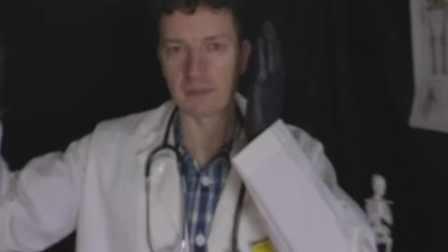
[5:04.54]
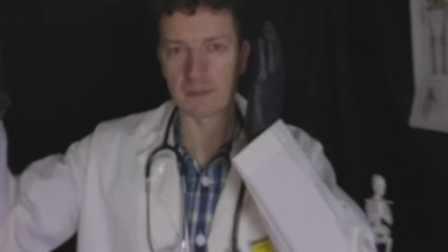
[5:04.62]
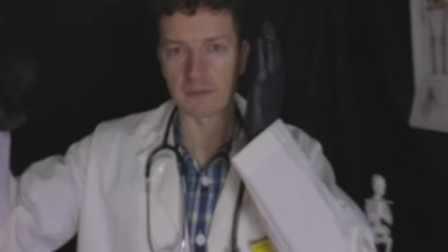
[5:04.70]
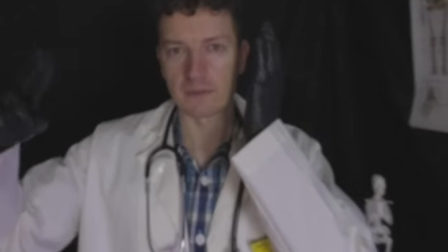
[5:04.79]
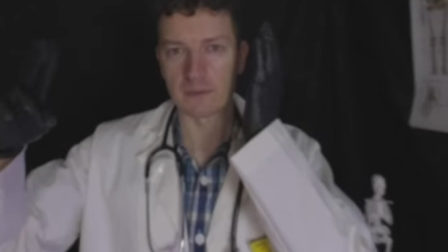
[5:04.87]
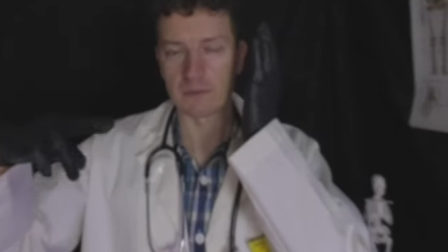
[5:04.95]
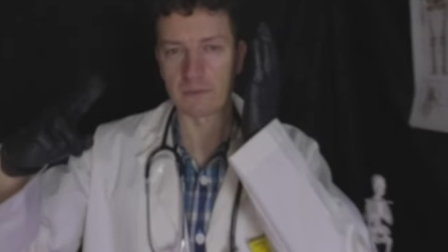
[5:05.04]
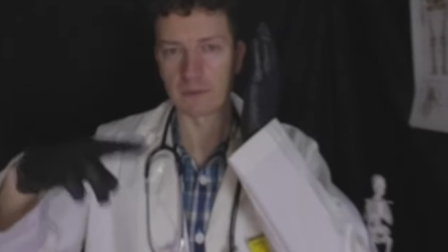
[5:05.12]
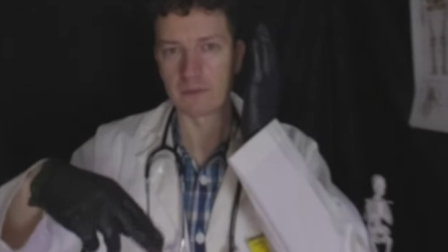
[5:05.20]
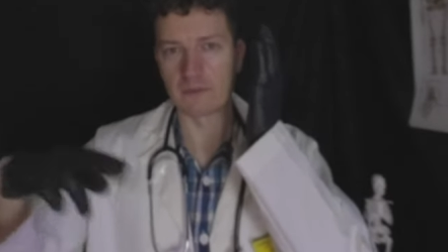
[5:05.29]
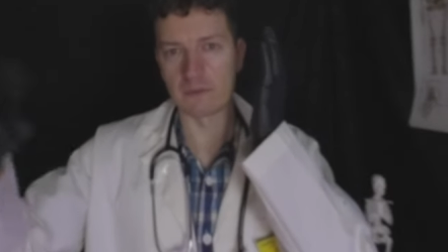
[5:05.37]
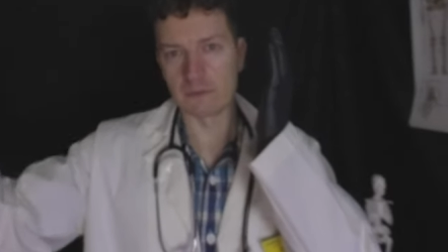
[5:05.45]
like so
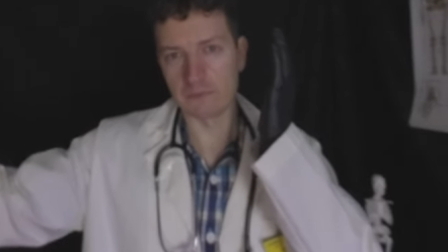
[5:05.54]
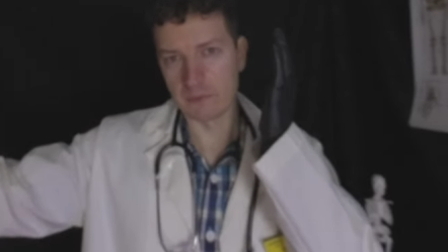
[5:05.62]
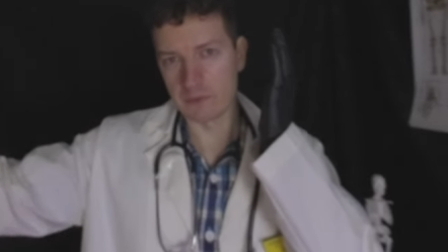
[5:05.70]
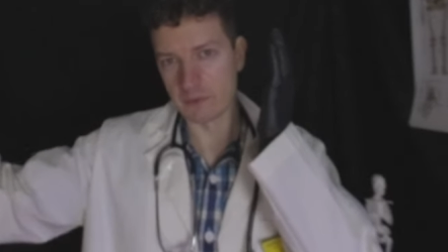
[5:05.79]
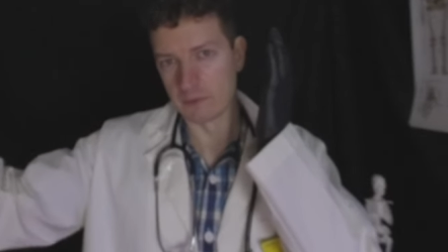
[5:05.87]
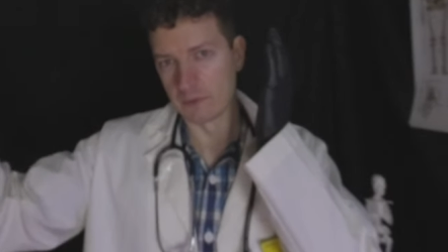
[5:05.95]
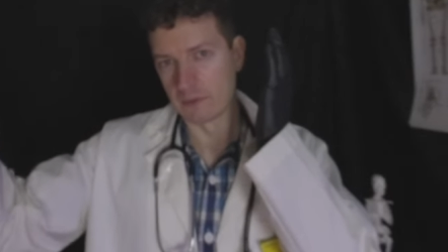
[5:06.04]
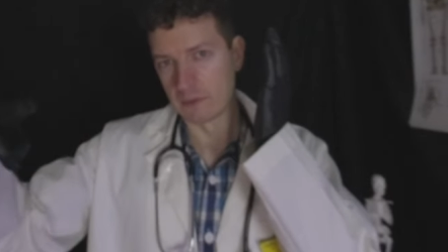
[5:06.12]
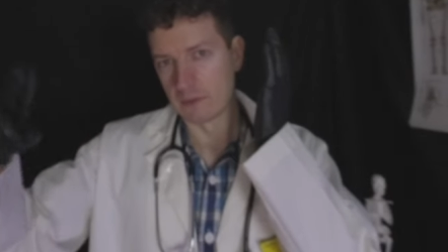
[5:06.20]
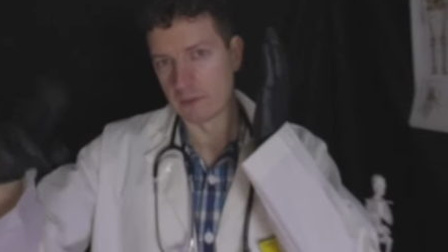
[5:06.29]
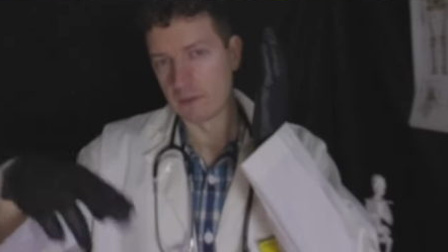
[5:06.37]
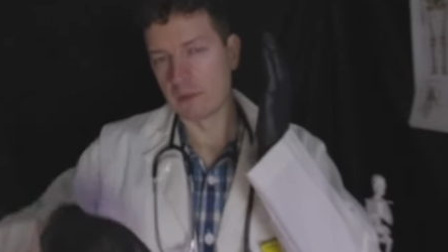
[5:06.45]
into your vision.
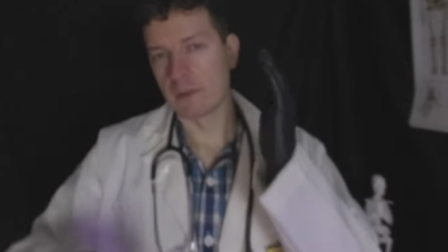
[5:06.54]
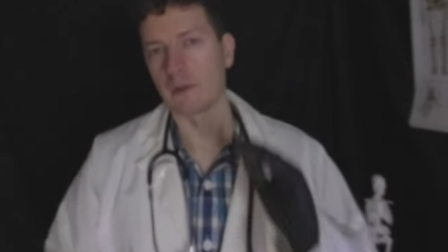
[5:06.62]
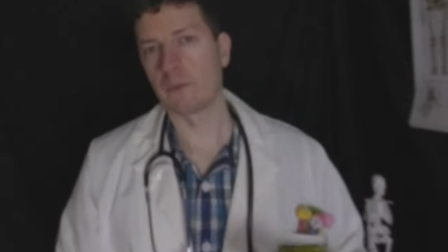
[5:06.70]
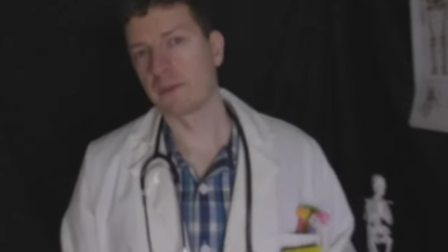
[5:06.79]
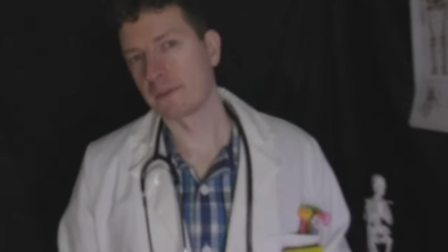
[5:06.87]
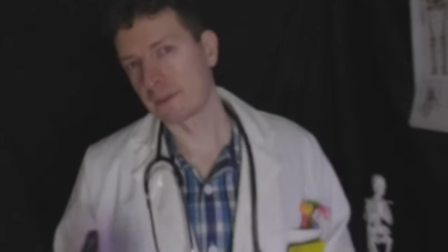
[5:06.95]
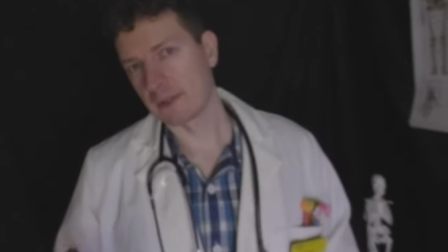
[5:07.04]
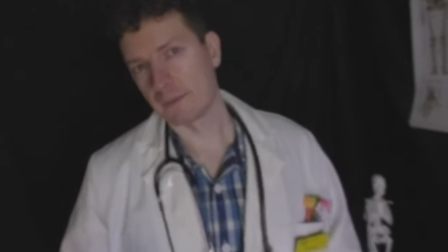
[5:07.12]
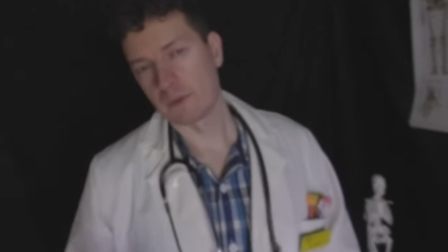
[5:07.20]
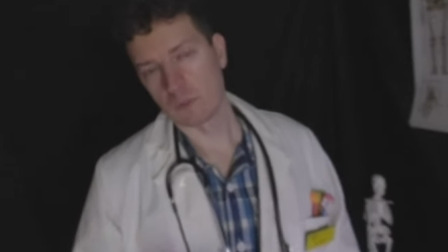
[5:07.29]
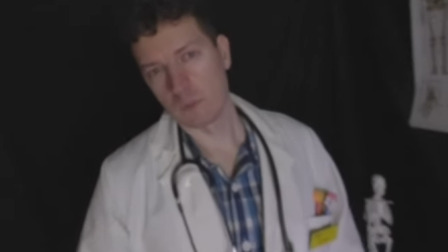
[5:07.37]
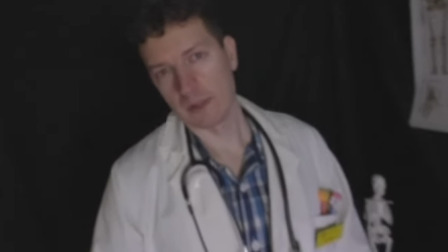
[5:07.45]
I want you to tell
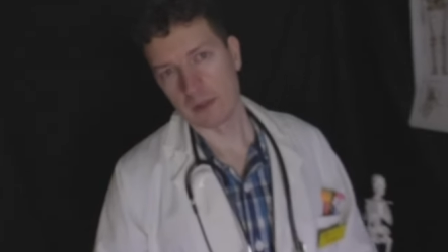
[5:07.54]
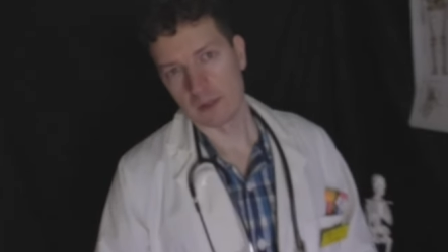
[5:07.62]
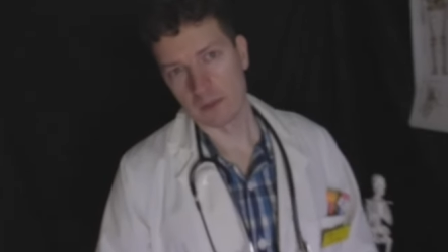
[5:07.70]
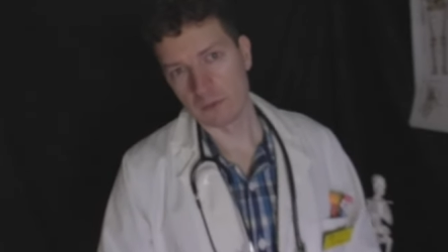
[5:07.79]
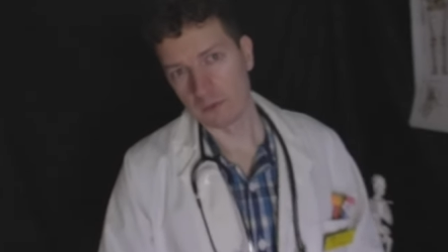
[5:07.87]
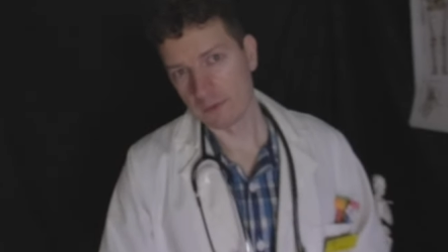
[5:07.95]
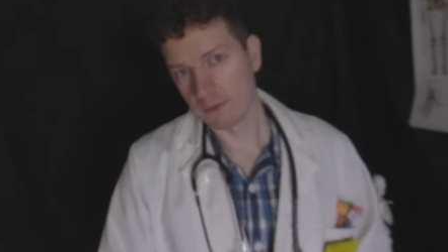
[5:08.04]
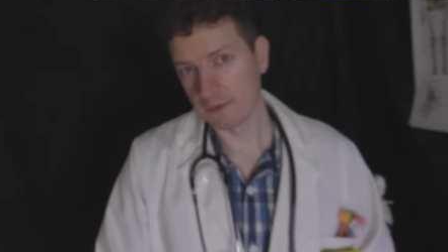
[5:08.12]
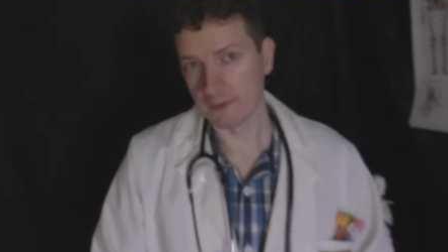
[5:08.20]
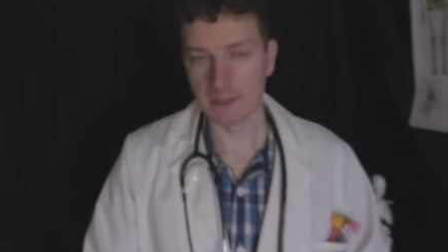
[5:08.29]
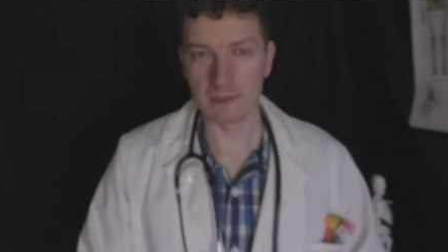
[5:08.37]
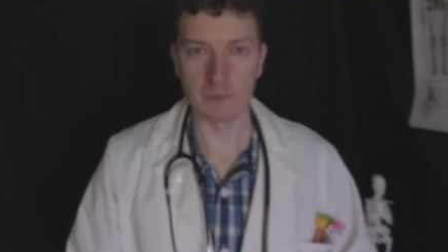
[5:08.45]
me when you can
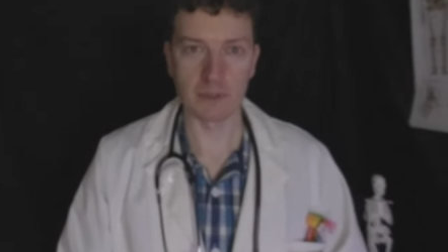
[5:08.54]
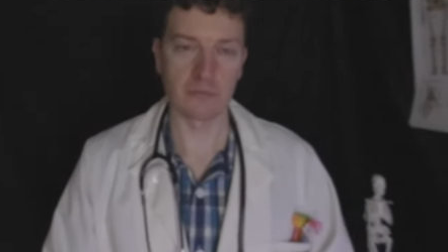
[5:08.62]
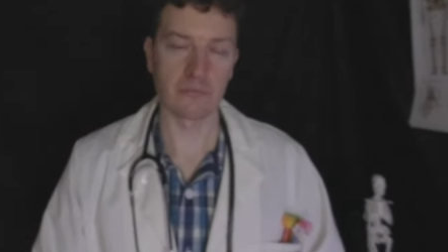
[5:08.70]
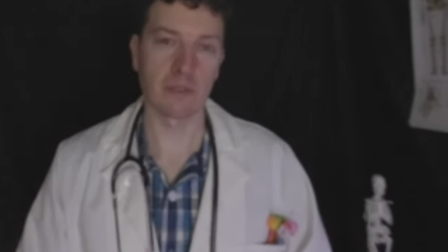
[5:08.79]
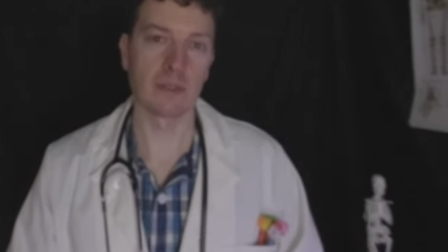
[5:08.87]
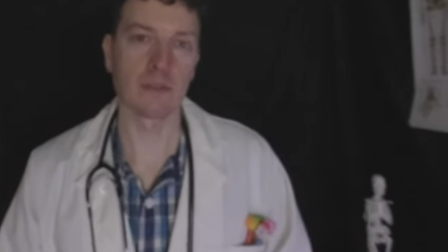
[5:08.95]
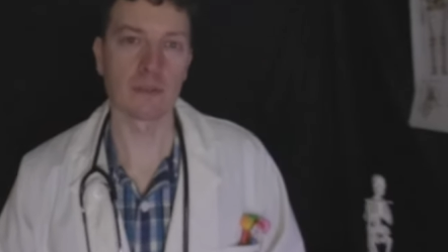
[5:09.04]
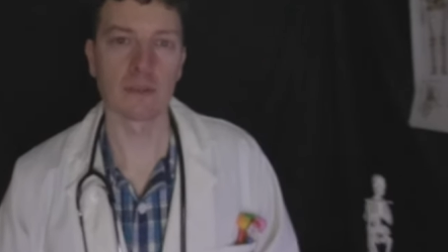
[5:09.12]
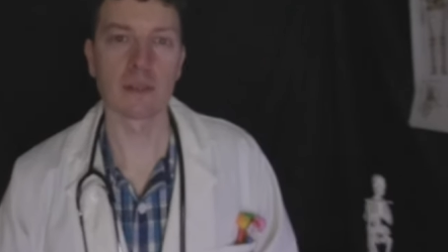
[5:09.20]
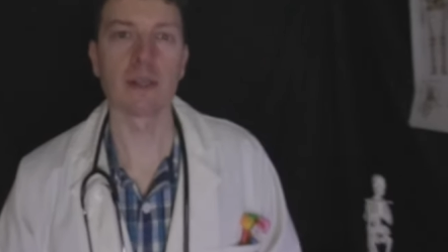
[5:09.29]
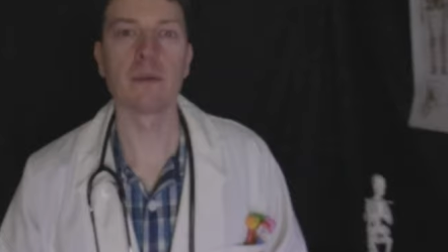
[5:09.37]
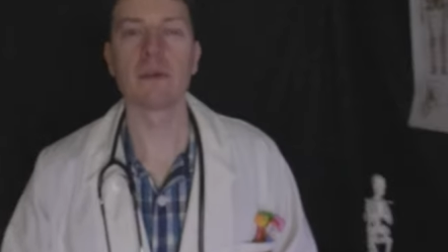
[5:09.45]
see my fingers,
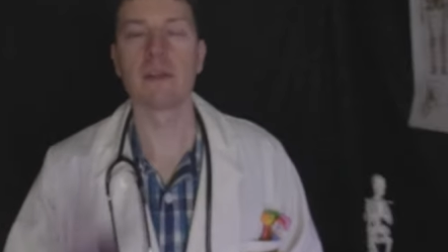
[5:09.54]
okay?